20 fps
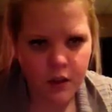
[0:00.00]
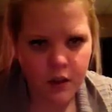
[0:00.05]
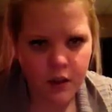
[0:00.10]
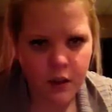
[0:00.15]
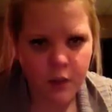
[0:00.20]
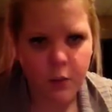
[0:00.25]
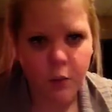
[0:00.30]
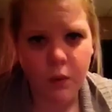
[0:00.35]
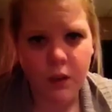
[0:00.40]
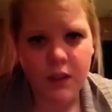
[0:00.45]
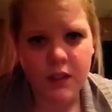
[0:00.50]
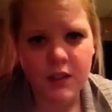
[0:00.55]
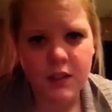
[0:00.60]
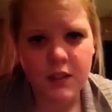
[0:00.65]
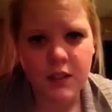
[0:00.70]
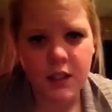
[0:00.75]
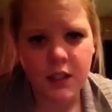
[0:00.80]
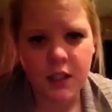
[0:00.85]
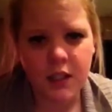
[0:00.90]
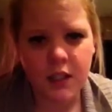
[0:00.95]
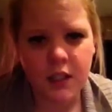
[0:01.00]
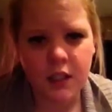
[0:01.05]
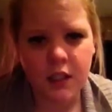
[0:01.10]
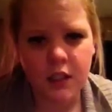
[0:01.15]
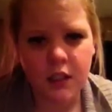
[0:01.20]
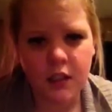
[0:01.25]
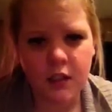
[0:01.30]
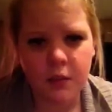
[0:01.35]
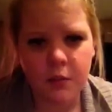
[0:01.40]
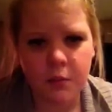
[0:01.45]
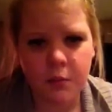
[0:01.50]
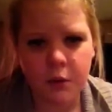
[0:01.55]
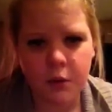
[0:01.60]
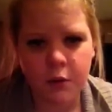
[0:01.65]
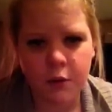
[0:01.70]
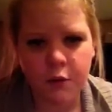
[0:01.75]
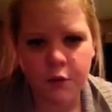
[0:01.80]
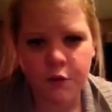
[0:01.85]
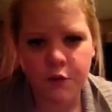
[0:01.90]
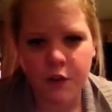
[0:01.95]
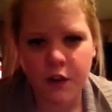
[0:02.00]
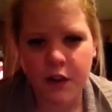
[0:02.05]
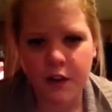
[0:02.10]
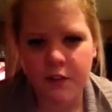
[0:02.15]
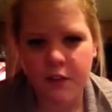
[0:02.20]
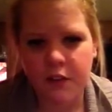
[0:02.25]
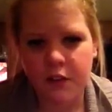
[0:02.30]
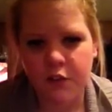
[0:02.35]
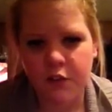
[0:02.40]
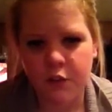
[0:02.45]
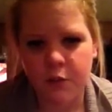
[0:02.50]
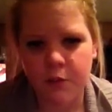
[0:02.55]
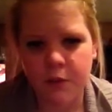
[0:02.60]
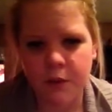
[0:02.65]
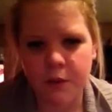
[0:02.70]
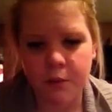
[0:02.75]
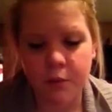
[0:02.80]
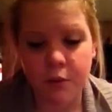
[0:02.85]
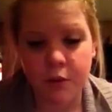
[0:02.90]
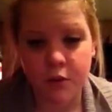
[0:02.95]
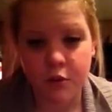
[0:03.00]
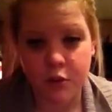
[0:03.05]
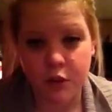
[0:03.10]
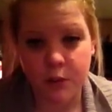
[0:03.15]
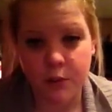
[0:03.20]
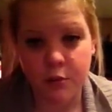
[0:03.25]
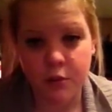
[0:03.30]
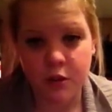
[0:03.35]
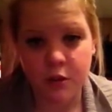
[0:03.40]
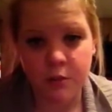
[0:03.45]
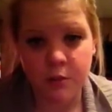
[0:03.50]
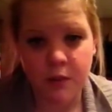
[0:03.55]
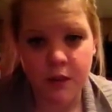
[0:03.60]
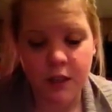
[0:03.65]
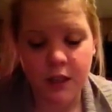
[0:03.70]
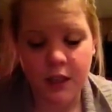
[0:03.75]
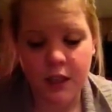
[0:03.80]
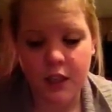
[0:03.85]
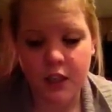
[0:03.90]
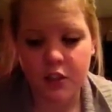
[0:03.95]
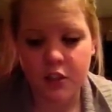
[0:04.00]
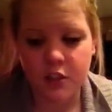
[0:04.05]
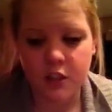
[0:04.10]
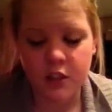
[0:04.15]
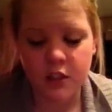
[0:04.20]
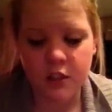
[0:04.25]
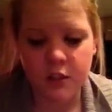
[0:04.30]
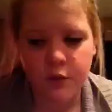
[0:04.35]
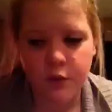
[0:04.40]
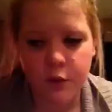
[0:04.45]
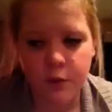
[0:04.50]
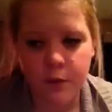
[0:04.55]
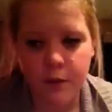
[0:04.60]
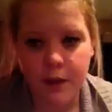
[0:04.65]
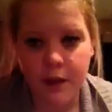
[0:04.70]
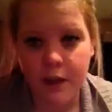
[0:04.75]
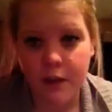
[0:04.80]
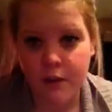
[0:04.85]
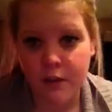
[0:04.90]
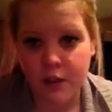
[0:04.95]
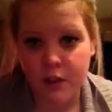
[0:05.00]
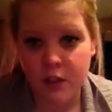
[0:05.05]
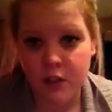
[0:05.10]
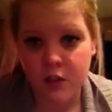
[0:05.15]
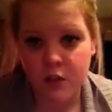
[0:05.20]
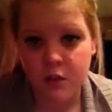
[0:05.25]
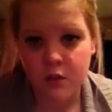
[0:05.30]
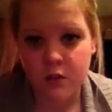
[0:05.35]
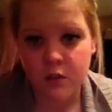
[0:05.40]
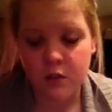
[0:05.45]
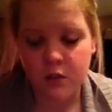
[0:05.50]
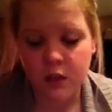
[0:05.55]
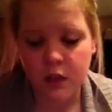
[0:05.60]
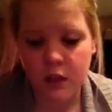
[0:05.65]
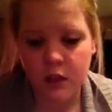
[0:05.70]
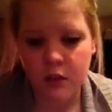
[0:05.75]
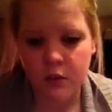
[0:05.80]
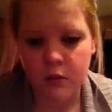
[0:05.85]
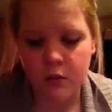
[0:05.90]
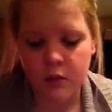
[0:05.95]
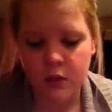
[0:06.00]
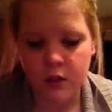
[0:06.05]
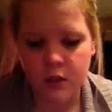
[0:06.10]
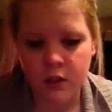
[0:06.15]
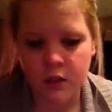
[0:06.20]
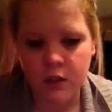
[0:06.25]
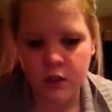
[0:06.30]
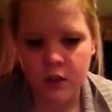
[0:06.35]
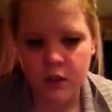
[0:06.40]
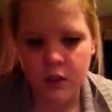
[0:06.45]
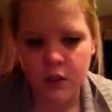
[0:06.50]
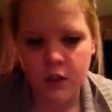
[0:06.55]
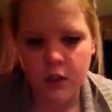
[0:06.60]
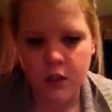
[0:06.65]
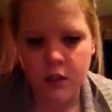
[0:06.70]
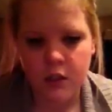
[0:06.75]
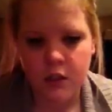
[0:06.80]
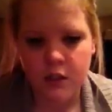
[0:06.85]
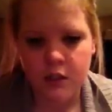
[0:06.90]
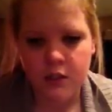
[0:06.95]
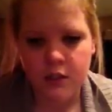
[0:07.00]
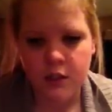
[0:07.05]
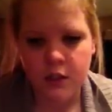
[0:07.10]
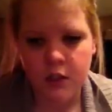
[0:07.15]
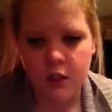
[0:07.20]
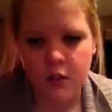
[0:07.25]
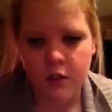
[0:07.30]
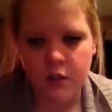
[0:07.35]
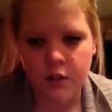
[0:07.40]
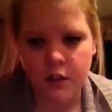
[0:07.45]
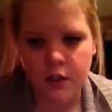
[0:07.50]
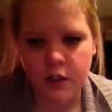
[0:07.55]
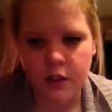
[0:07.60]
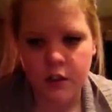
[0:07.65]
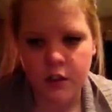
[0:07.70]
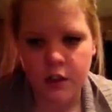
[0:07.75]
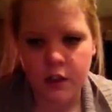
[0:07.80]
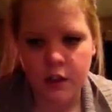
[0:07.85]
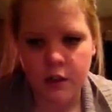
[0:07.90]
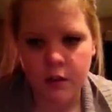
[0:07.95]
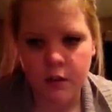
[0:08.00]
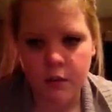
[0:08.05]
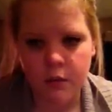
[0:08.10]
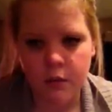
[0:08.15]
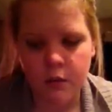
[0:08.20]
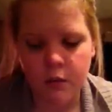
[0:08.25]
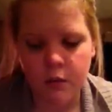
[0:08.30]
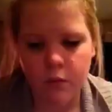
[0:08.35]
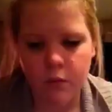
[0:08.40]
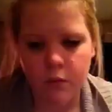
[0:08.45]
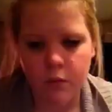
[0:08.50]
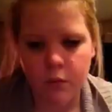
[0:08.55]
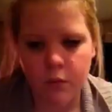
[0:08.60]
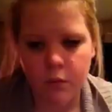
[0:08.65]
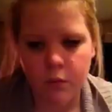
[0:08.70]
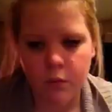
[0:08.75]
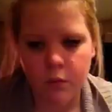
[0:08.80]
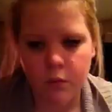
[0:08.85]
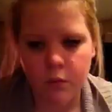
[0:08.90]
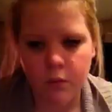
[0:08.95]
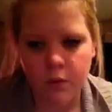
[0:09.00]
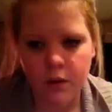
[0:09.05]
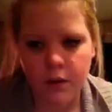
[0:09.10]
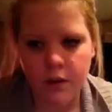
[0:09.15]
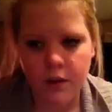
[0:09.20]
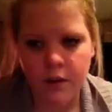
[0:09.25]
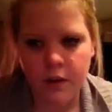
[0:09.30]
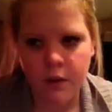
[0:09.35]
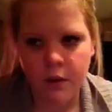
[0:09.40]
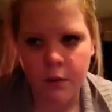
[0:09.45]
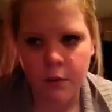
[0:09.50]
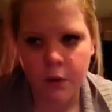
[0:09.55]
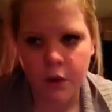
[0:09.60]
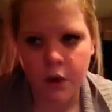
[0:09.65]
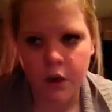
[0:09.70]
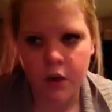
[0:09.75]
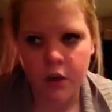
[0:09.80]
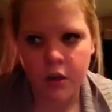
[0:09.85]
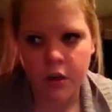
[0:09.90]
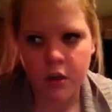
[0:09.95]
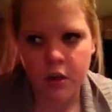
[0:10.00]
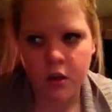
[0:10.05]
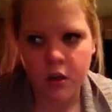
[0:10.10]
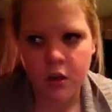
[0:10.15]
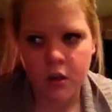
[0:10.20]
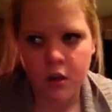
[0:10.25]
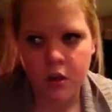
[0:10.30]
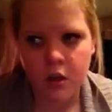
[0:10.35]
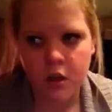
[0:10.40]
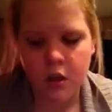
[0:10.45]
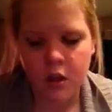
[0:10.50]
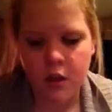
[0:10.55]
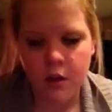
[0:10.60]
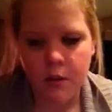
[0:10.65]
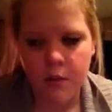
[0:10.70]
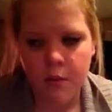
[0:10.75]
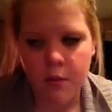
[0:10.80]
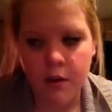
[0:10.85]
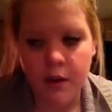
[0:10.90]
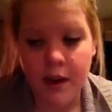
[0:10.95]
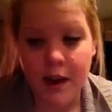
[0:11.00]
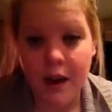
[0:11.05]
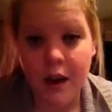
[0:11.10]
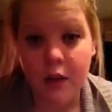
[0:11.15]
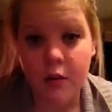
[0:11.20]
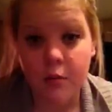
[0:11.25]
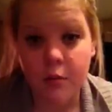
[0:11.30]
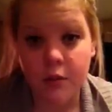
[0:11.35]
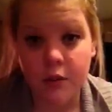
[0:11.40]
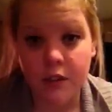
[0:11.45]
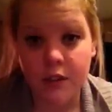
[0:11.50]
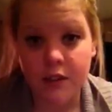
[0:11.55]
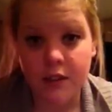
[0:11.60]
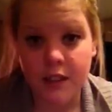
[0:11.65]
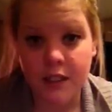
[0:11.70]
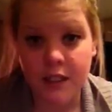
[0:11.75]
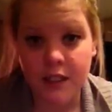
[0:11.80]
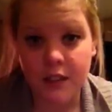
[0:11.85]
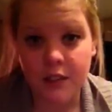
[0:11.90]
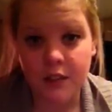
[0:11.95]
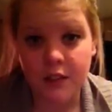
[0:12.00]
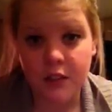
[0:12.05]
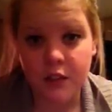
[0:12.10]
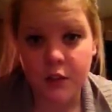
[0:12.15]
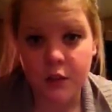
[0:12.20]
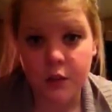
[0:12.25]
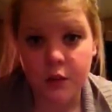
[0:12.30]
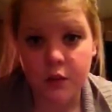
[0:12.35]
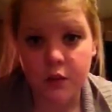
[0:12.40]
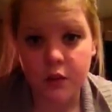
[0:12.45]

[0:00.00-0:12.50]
I was taking about five different prescription medications for my health issues. I don't want to say over the internet what they were, but now I'm only taking two.